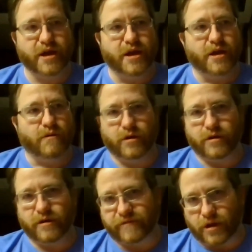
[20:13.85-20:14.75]
wouldn't
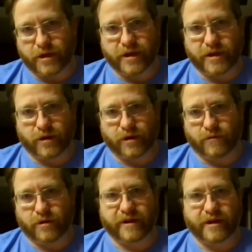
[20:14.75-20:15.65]
have gone anywhere. It
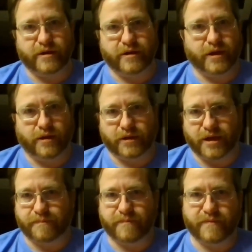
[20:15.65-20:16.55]
would have gotten held
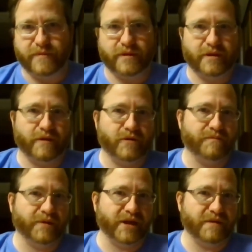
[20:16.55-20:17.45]
up. They would have
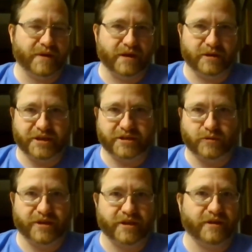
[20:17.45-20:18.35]
played politics
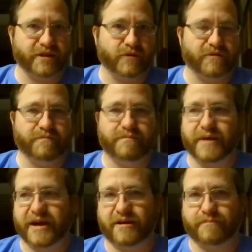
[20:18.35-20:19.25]
with it. They would have
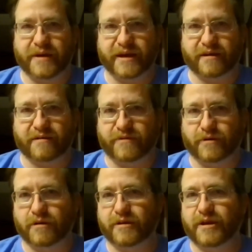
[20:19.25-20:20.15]
batted it back and
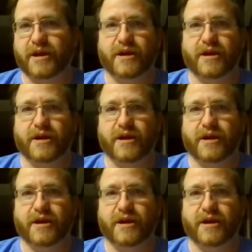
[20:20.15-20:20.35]
forth.